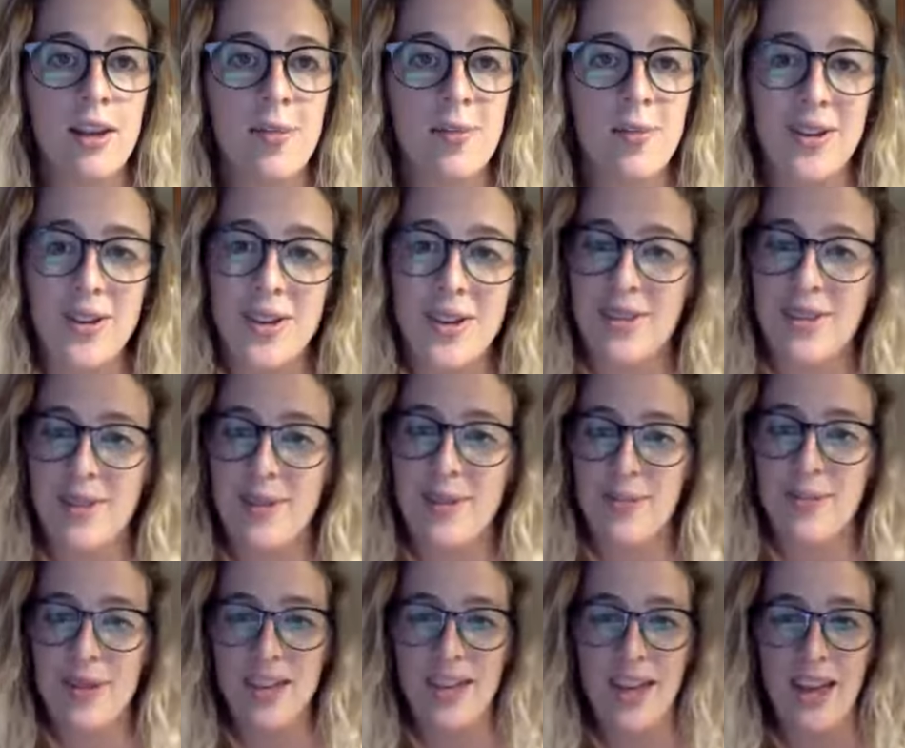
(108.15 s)
Been using
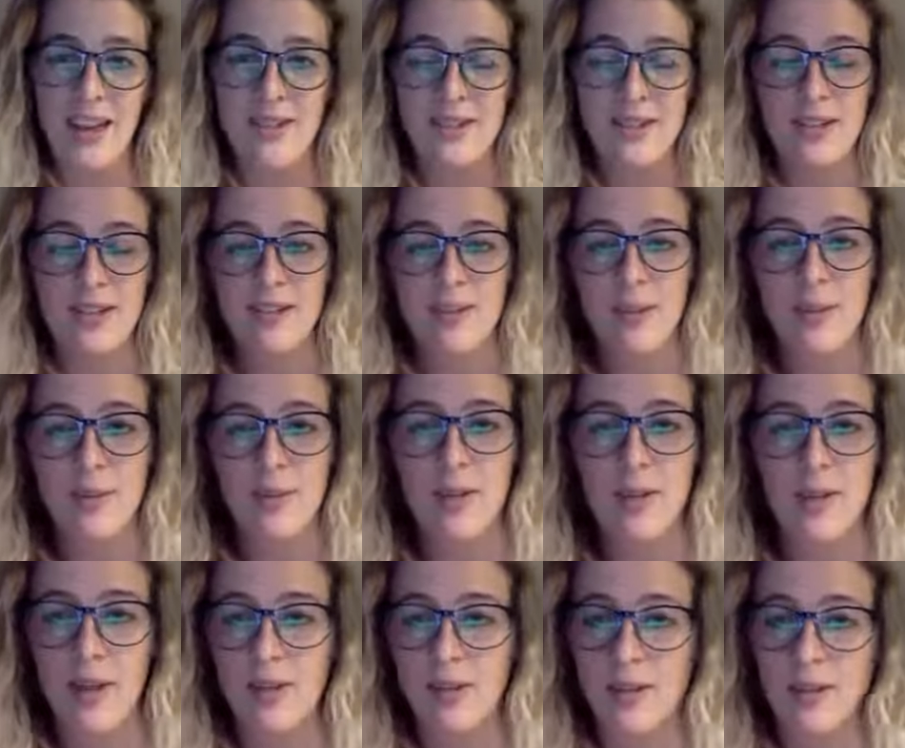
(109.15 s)
BeLive TV.
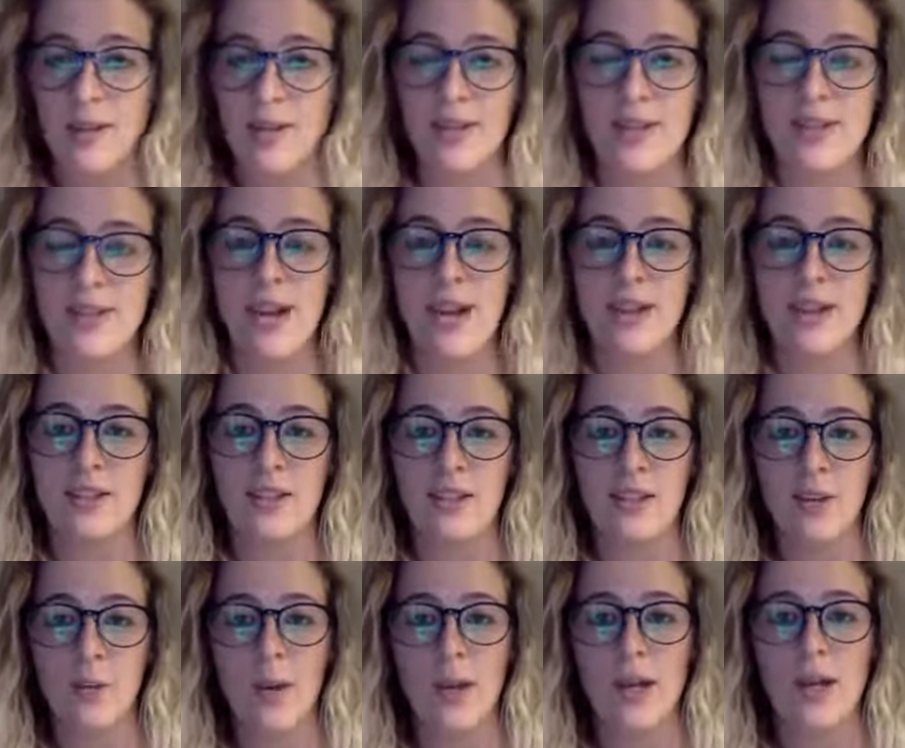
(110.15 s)
BeLive TV is an
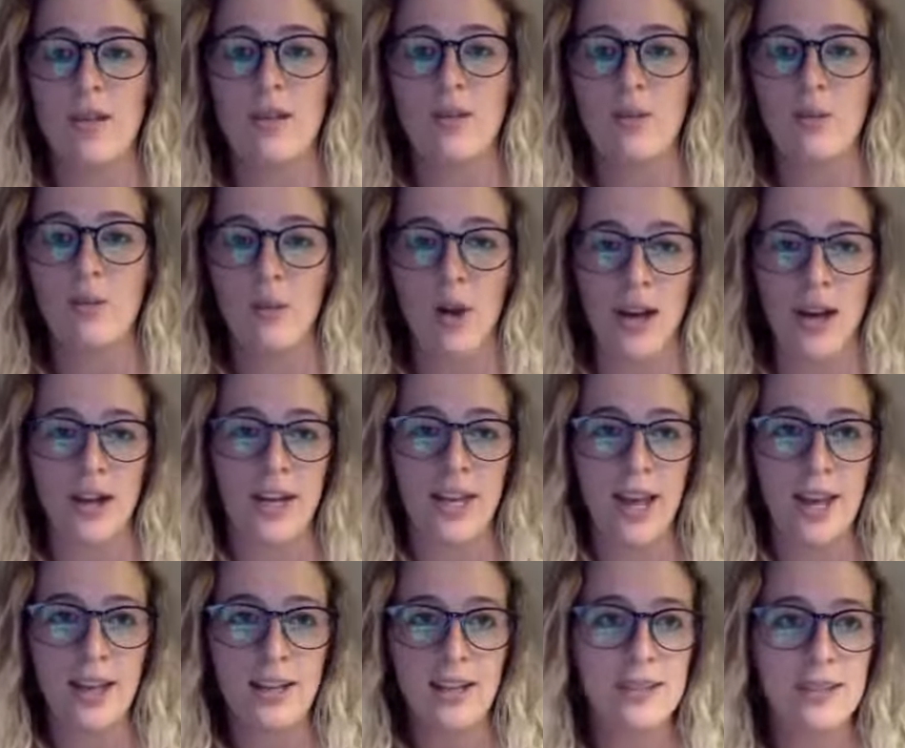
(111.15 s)
excellent way to do
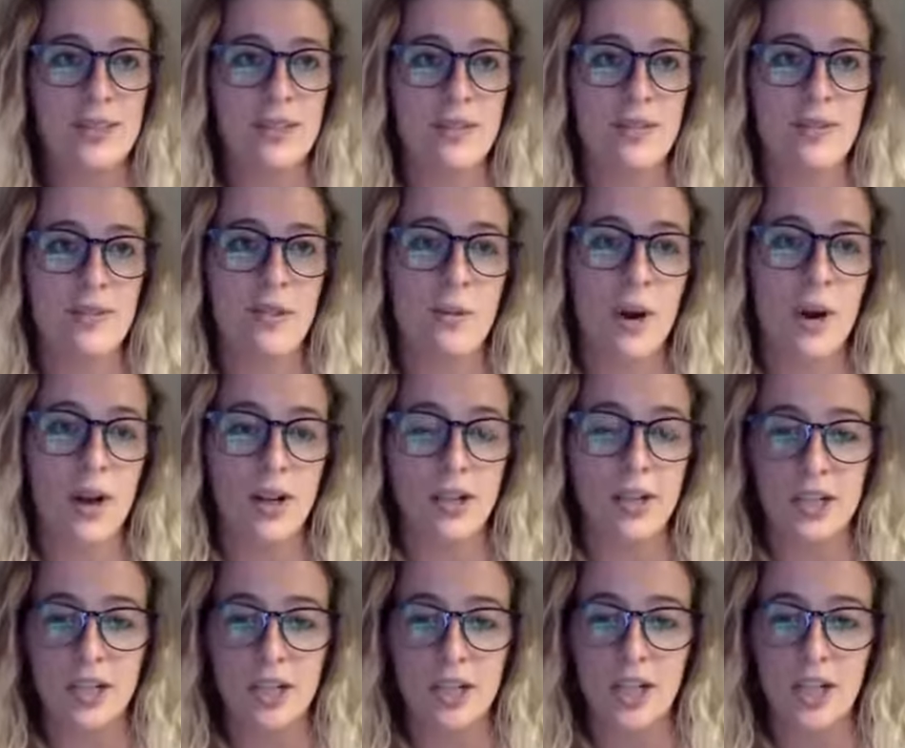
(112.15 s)
broadcasts. If you are
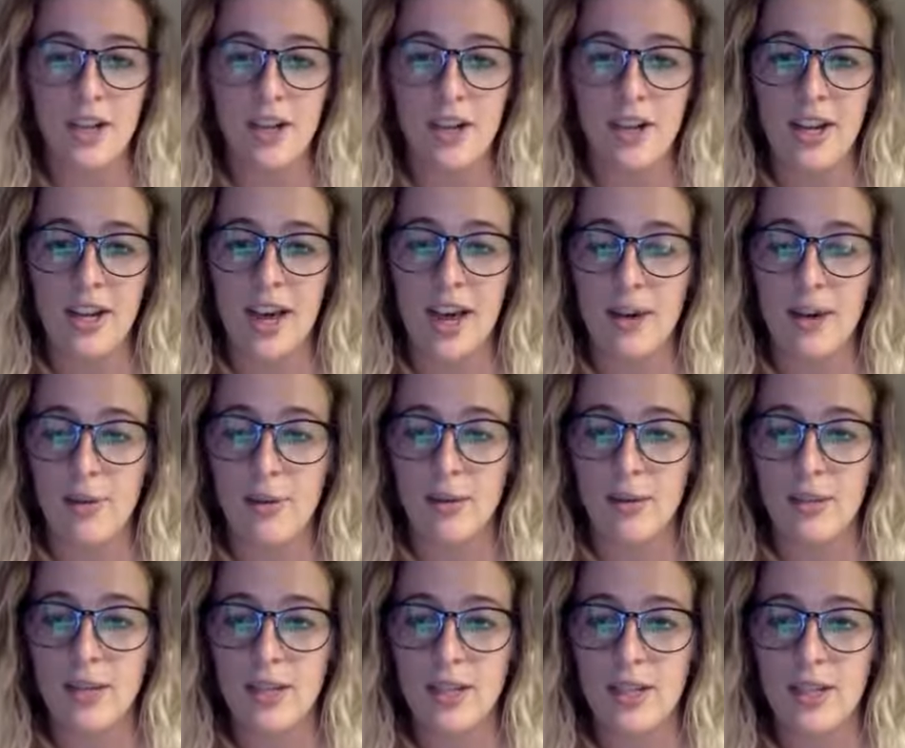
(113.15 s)
sharing
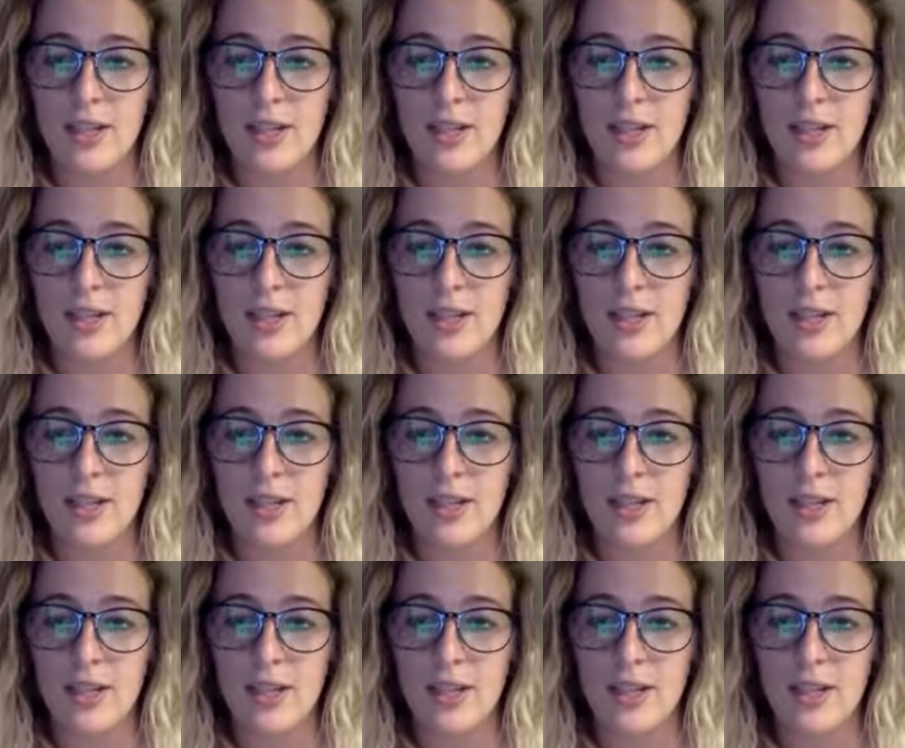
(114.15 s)
out